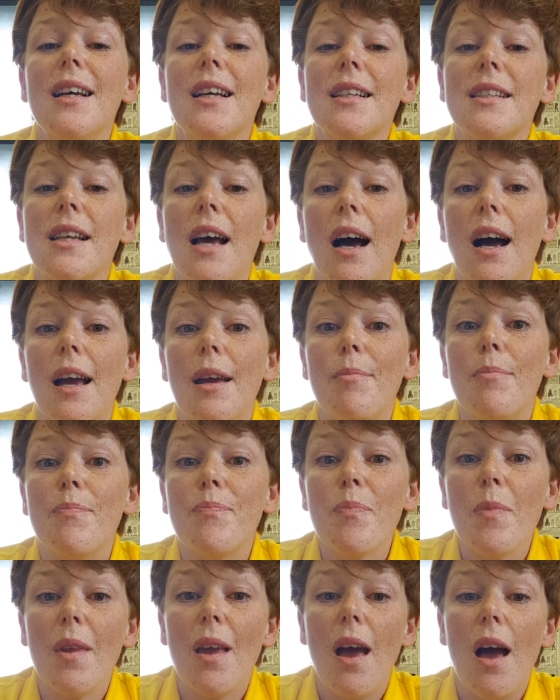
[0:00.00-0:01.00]
time.
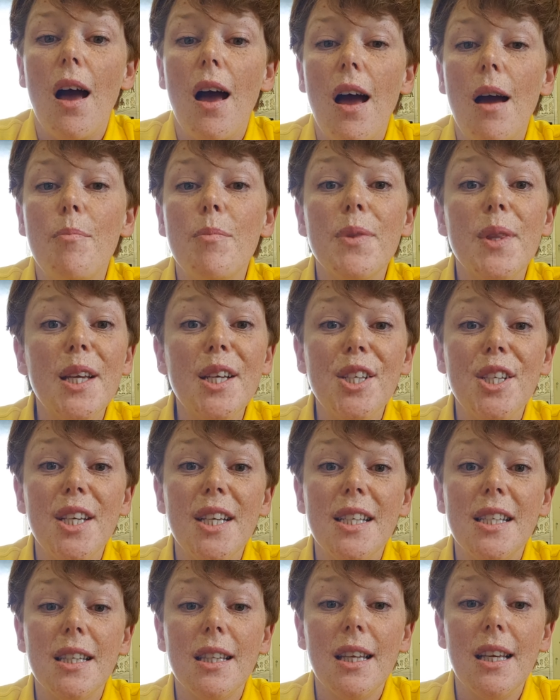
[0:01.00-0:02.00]
This
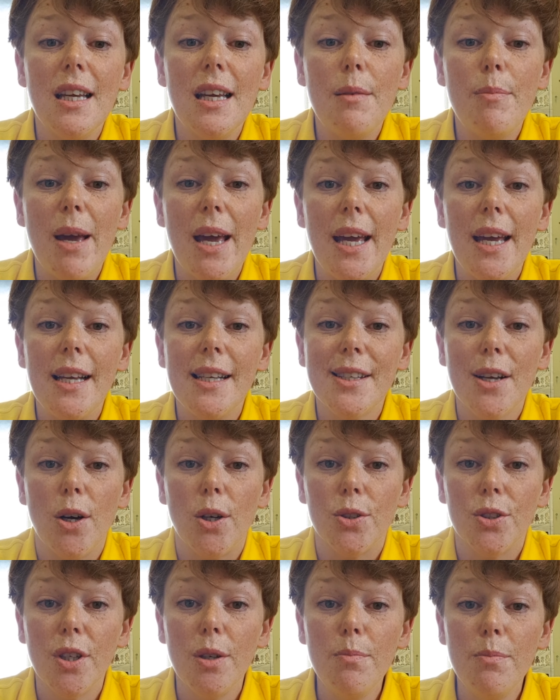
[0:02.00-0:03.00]
year's theme is
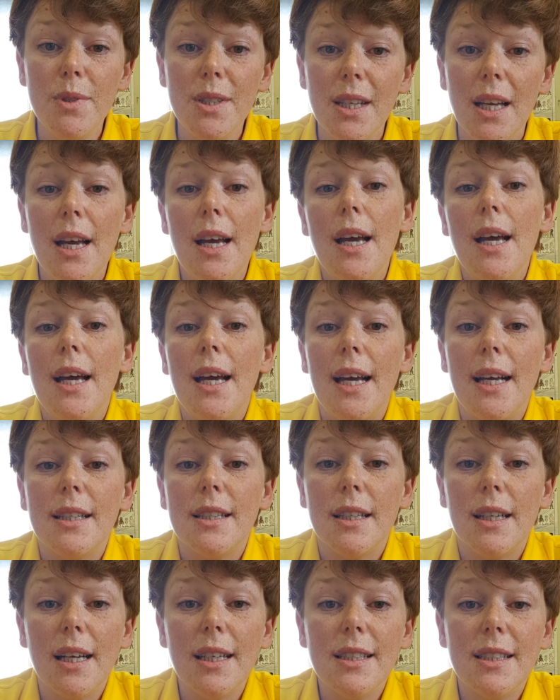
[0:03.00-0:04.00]
condoms. It's
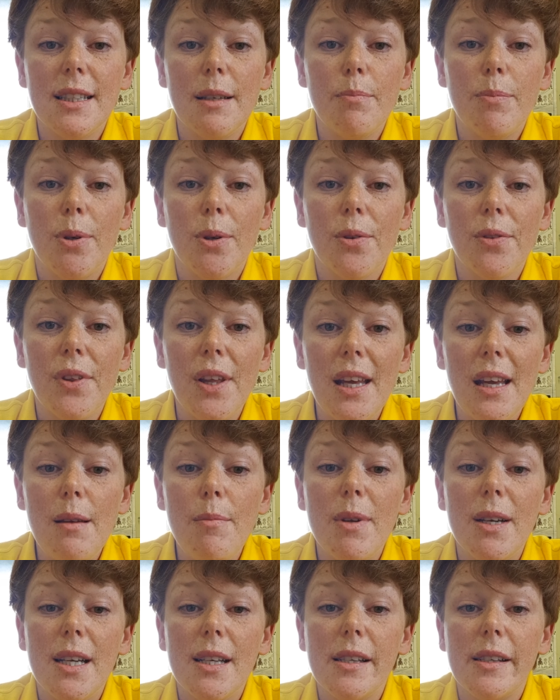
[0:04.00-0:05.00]
a nice simple theme
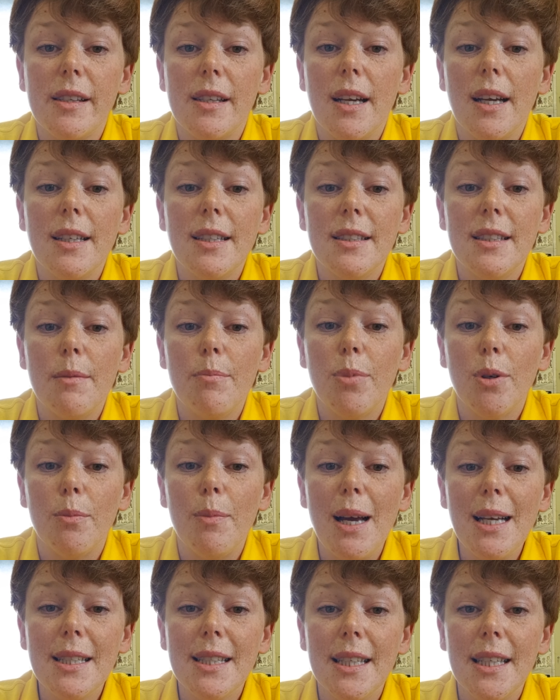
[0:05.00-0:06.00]
and it's a nice simple
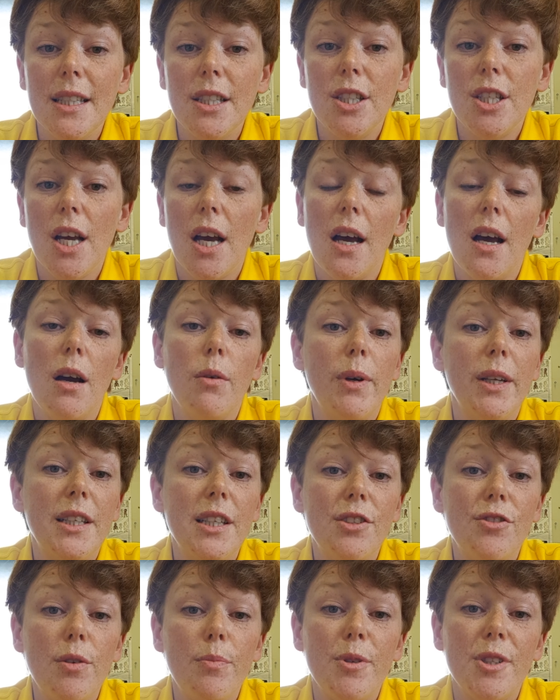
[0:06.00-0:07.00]
message. We're
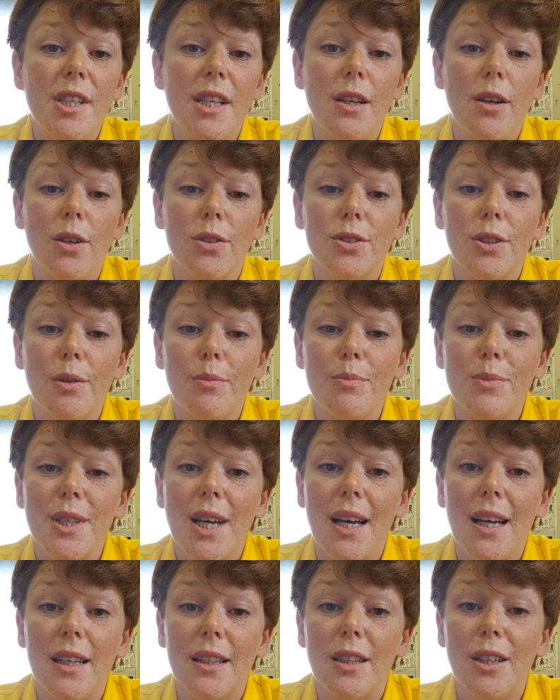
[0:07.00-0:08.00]
distributing condoms
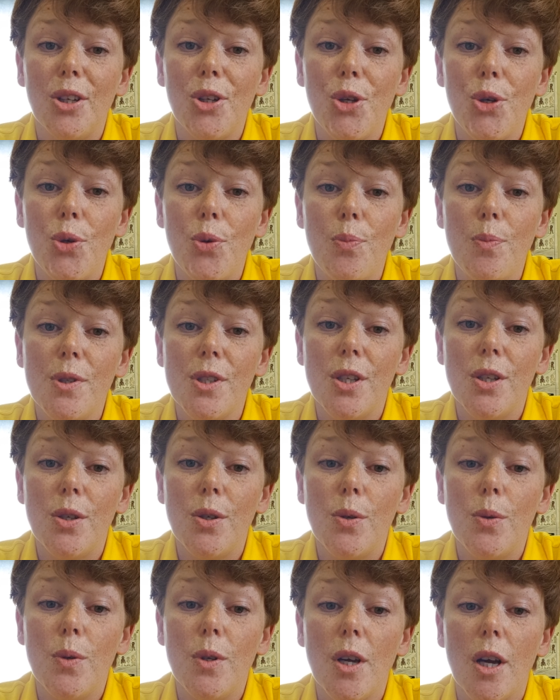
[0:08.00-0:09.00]
and lube
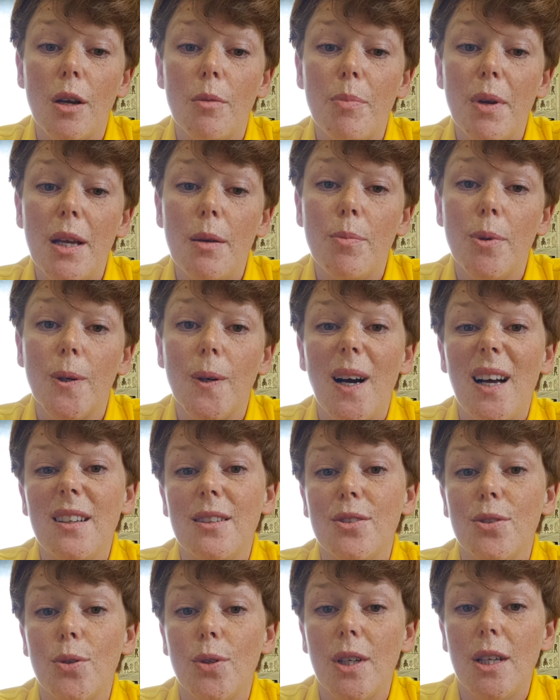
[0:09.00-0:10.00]
to young people and
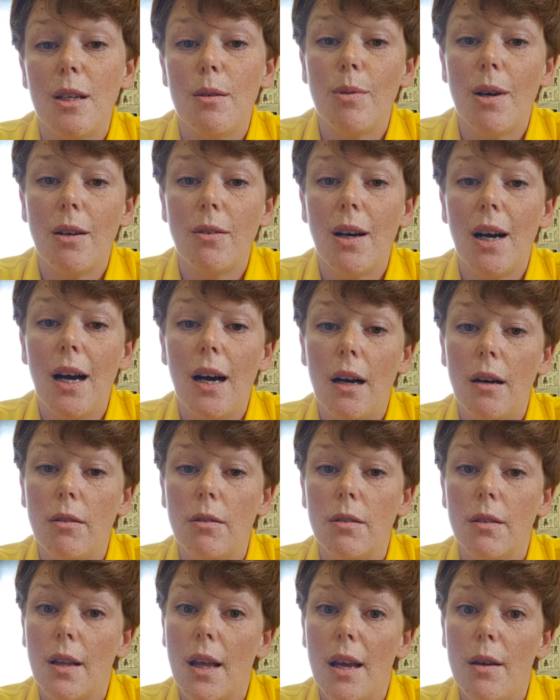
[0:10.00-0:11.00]
talking about how
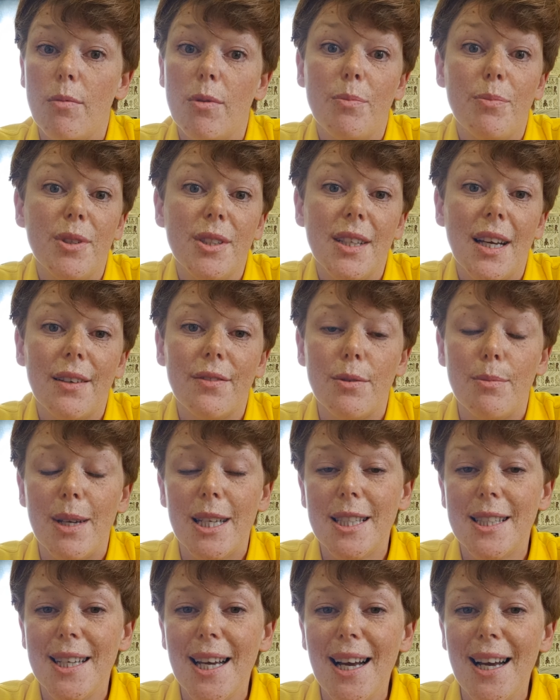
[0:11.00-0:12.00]
they will protect from
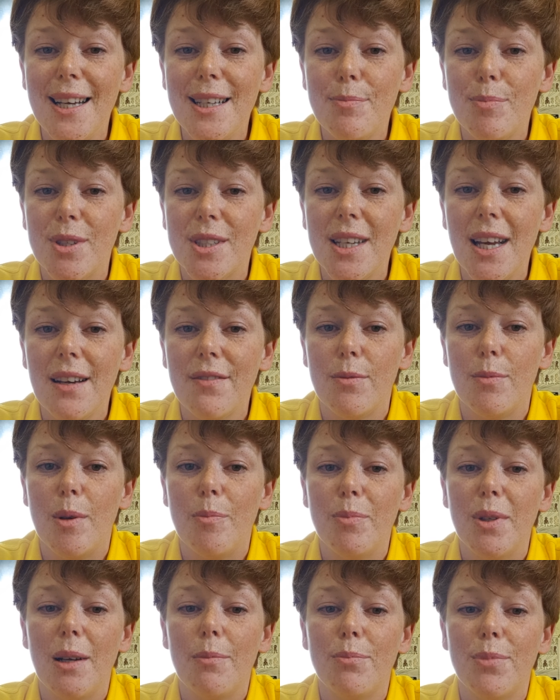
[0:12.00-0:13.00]
STIs, protect from
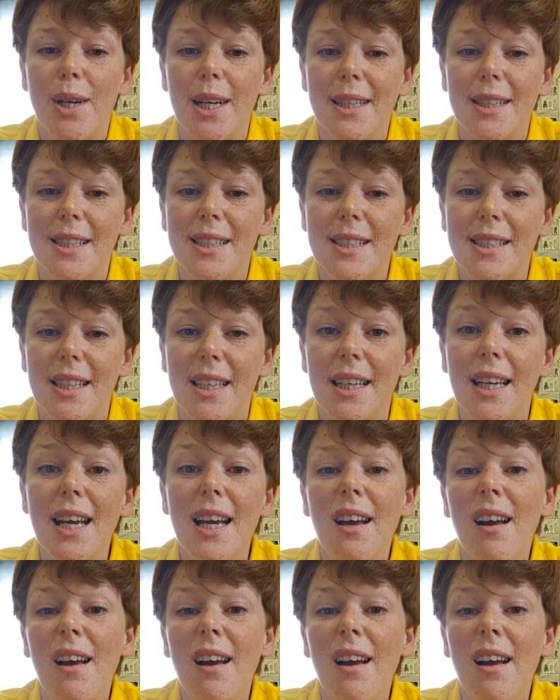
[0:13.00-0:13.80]
unplanned pregnancy,